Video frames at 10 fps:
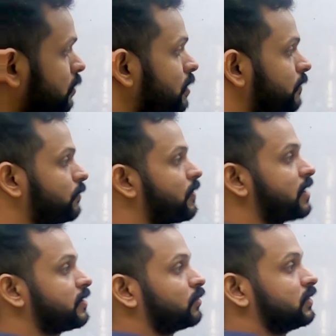You have to
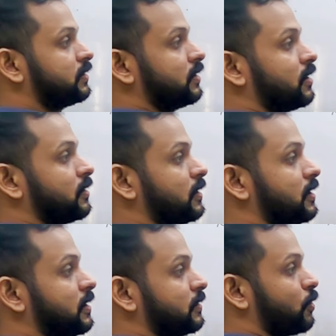find out the
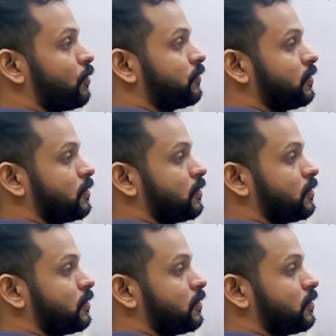degrees off here.